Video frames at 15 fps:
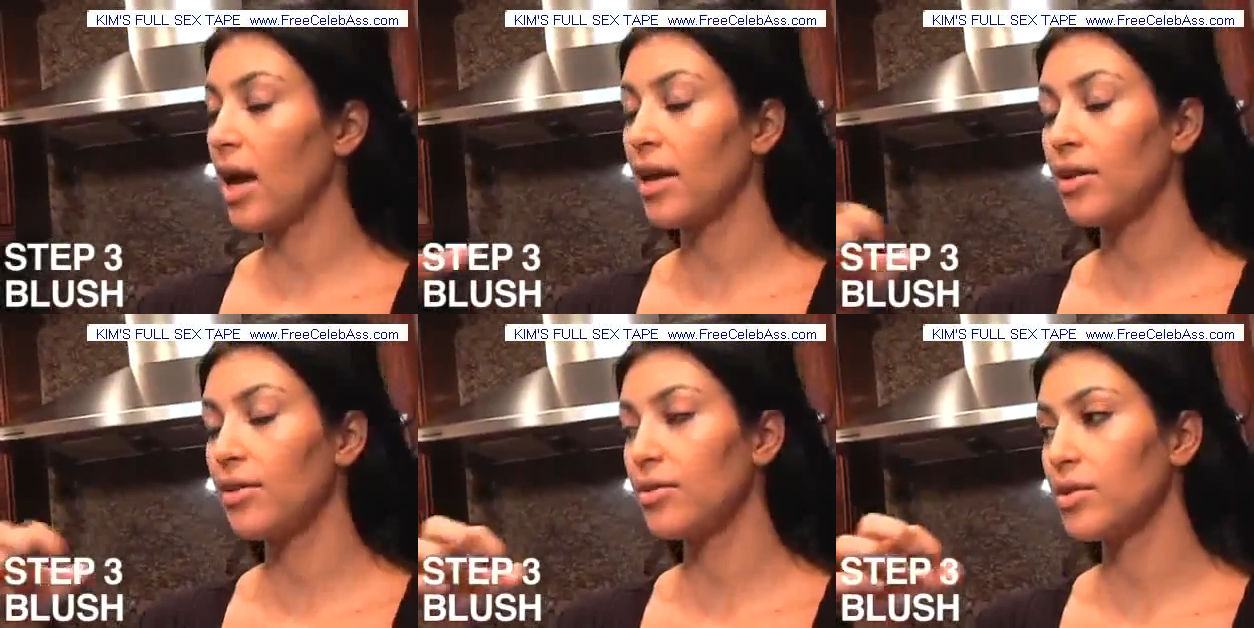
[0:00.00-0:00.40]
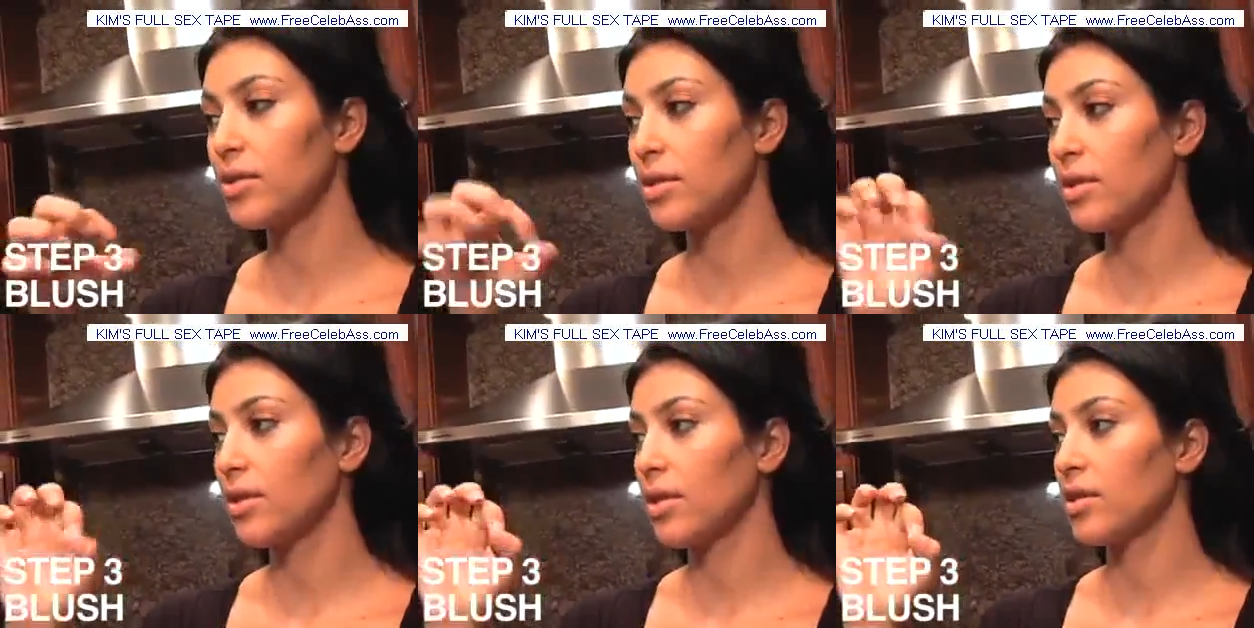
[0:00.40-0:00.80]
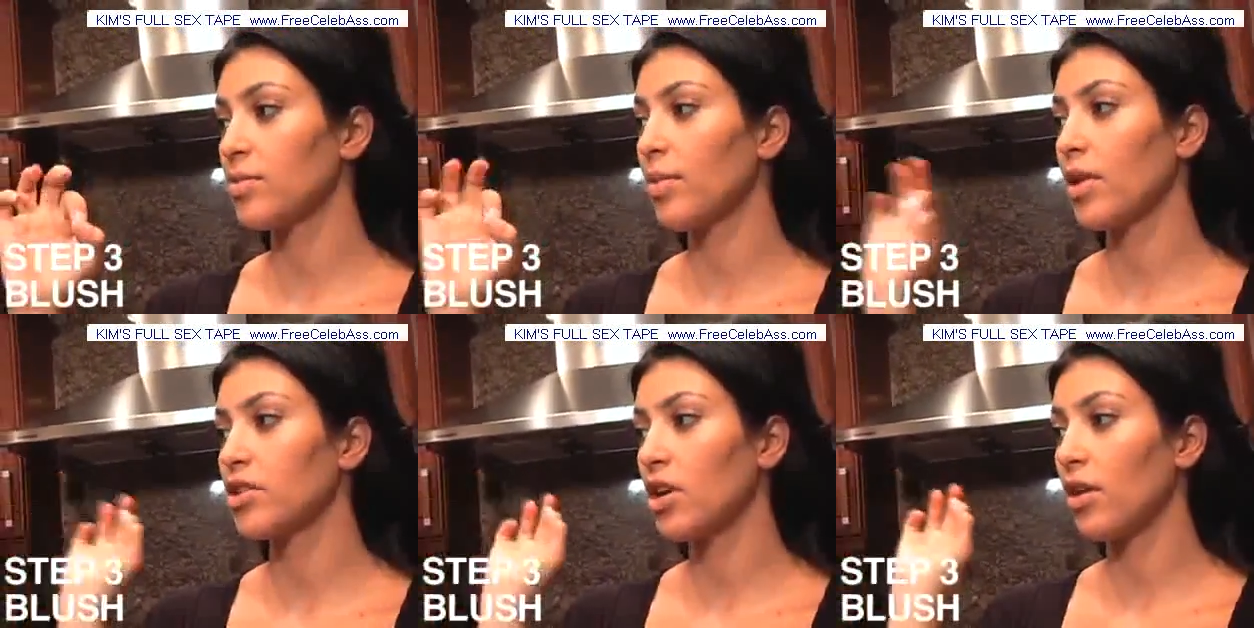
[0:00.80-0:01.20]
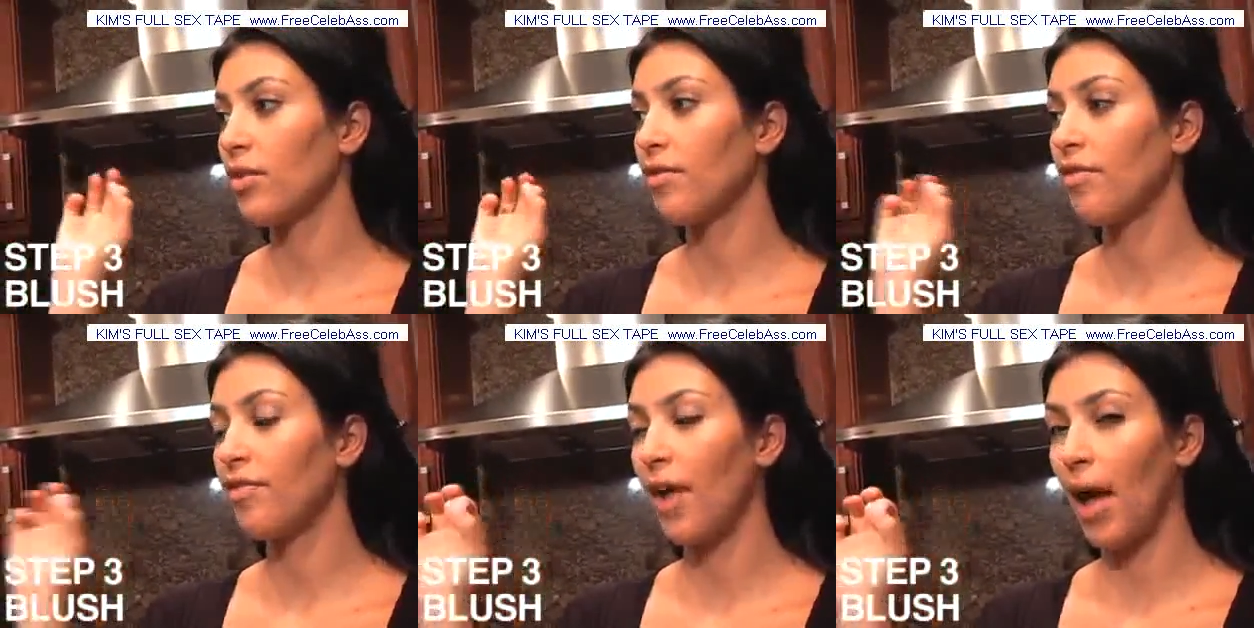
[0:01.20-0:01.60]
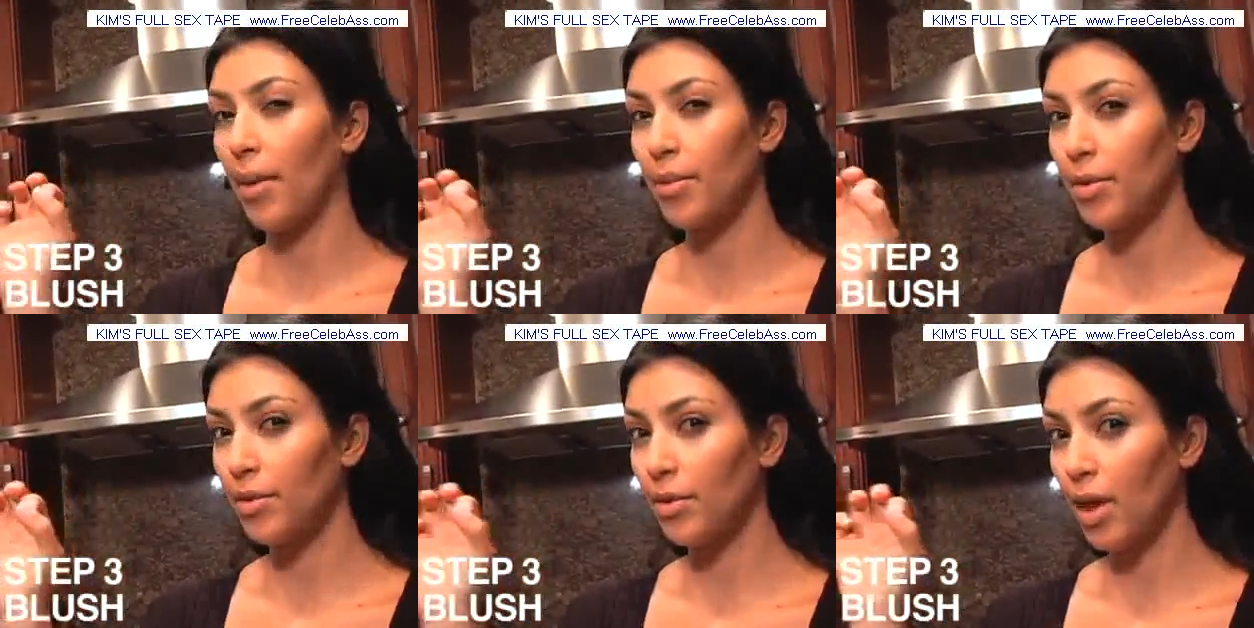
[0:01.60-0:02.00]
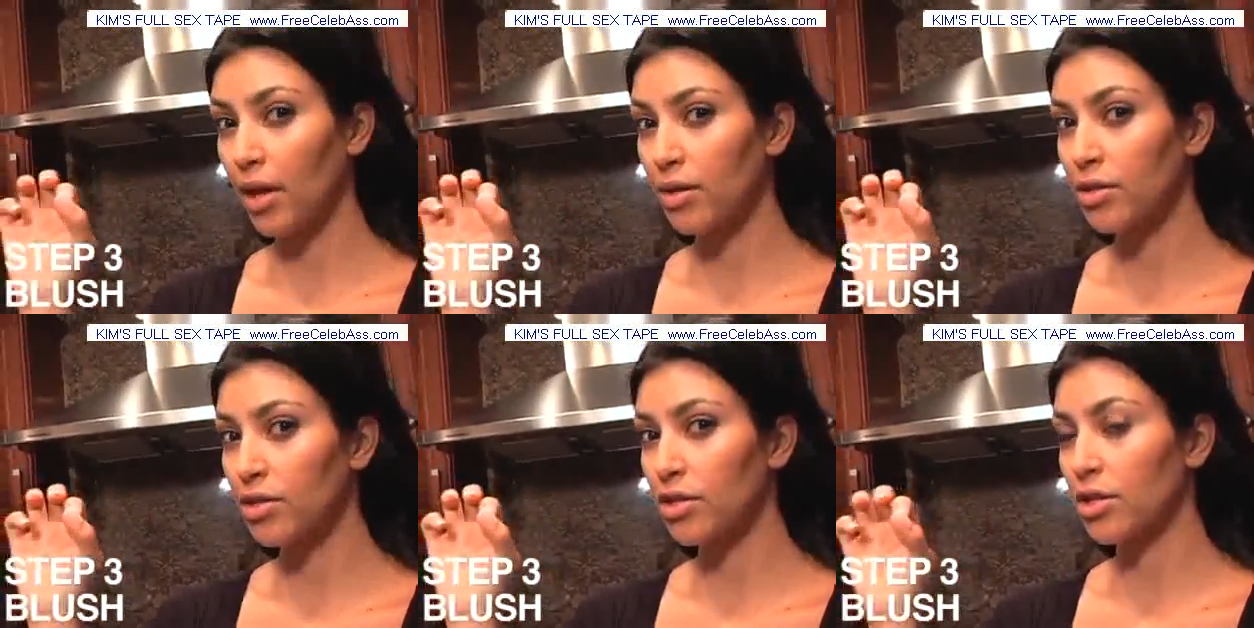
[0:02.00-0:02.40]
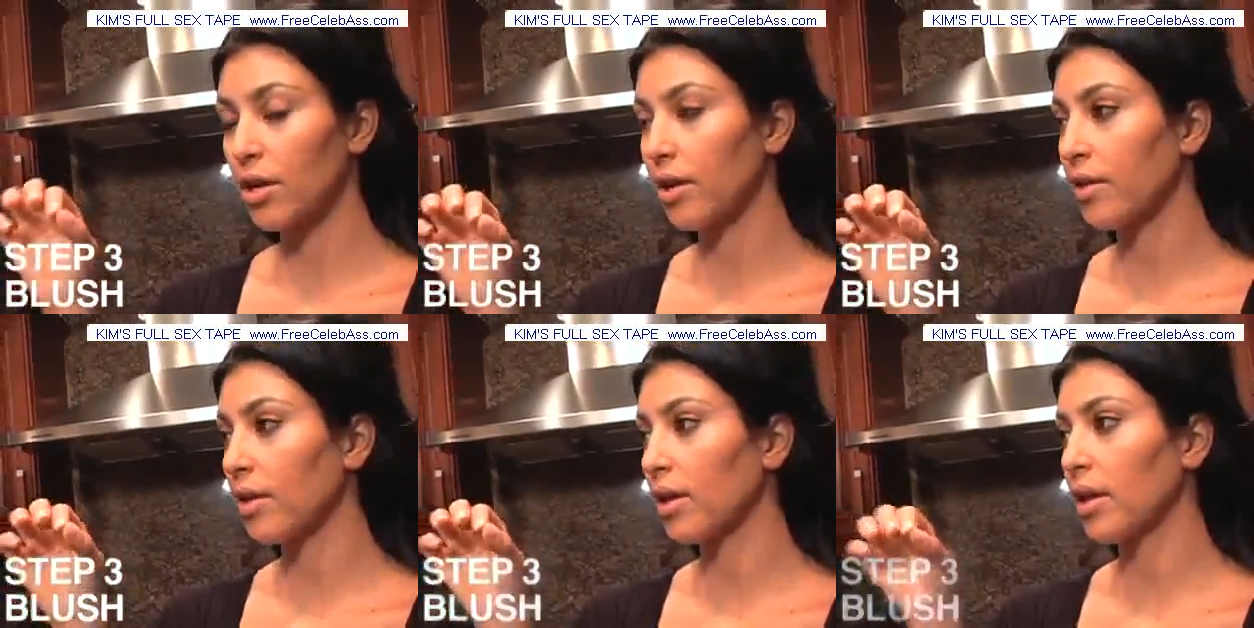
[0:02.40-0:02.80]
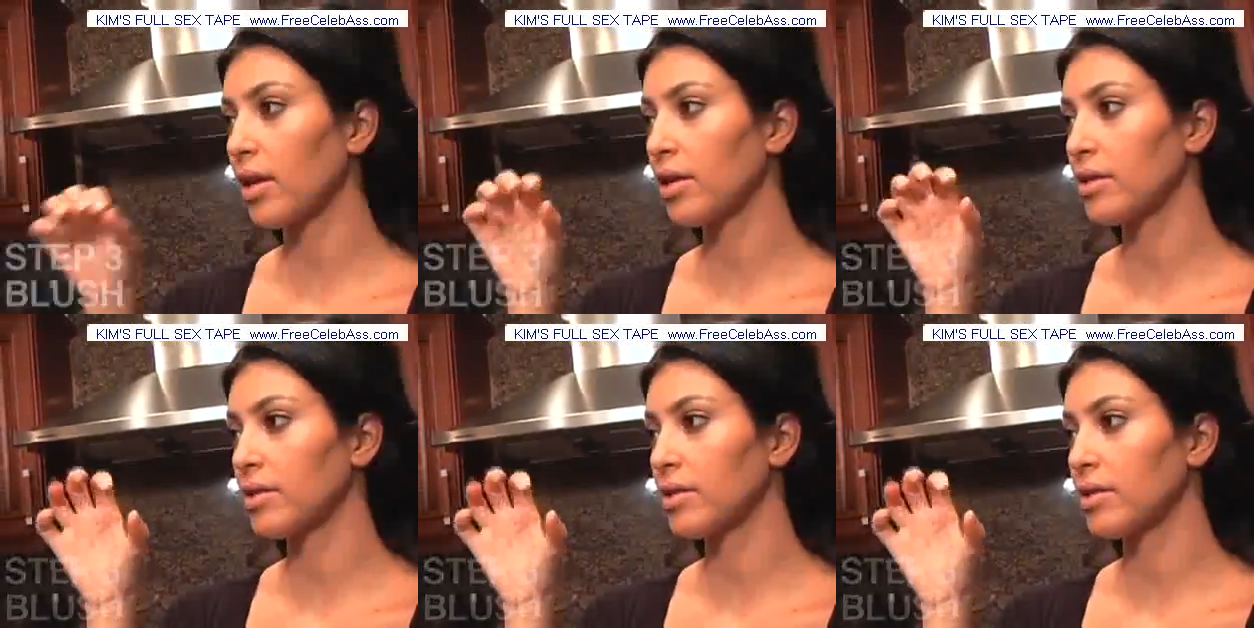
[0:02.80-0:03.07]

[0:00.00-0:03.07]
I use this blush called Fabulush, I think, and